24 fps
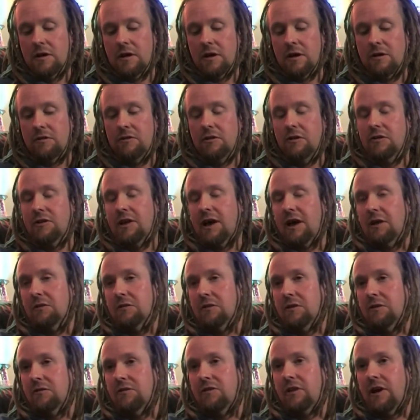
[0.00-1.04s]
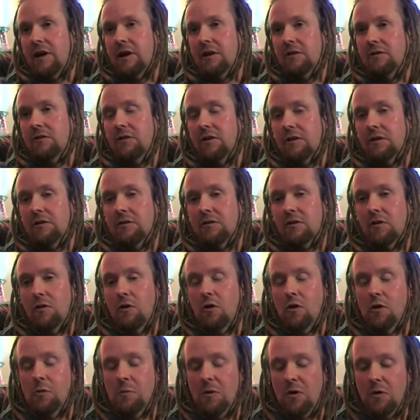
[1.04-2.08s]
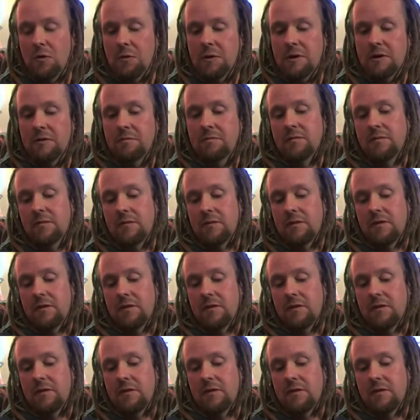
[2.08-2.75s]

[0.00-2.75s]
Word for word: Uh, 2010, I took her to Cornwall. We